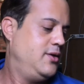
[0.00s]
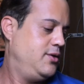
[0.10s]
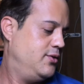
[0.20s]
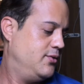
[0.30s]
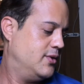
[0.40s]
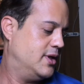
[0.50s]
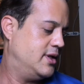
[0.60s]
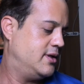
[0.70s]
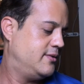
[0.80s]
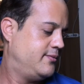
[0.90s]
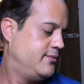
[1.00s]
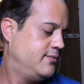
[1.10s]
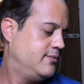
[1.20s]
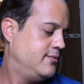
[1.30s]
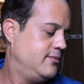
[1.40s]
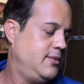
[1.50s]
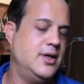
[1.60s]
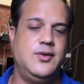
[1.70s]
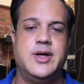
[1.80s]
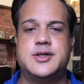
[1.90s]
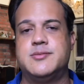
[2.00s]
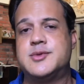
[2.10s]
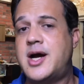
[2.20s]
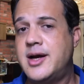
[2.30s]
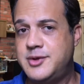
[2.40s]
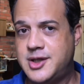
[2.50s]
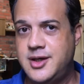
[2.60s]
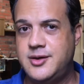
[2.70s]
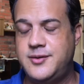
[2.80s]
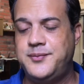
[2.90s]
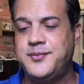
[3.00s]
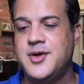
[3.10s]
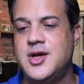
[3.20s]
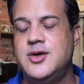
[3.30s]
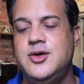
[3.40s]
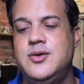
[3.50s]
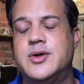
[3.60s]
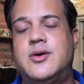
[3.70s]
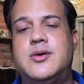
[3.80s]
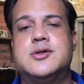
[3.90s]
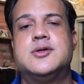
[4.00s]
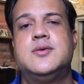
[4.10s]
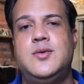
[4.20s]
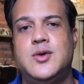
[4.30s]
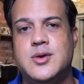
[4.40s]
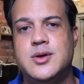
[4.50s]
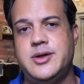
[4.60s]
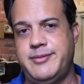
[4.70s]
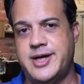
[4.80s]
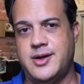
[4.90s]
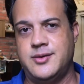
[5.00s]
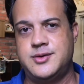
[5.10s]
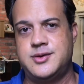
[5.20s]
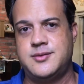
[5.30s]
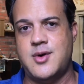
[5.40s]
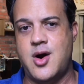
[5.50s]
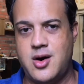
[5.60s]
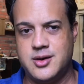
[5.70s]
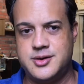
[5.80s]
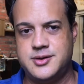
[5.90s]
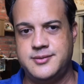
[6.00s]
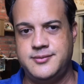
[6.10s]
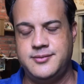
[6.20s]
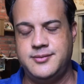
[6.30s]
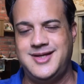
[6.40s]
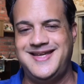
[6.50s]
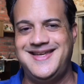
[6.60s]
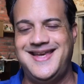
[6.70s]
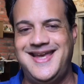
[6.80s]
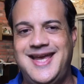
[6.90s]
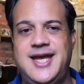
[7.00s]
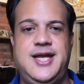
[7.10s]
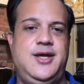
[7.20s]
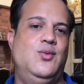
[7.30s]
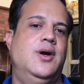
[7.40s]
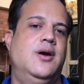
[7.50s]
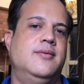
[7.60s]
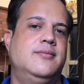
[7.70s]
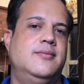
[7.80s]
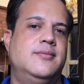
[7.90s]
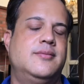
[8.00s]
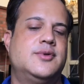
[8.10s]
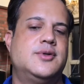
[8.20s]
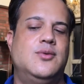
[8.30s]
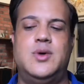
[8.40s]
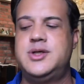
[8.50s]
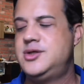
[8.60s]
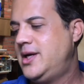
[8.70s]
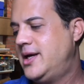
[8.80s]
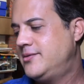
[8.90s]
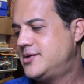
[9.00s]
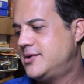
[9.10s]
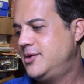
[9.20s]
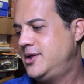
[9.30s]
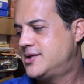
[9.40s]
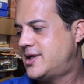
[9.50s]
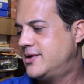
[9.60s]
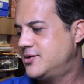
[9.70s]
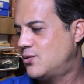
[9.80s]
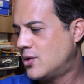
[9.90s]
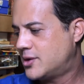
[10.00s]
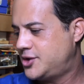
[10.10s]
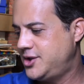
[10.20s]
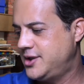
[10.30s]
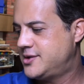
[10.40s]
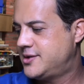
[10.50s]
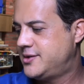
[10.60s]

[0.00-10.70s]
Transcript: you got some time to kill. You can also learn about art anywhere. So once you have some of these kinds of worksheets,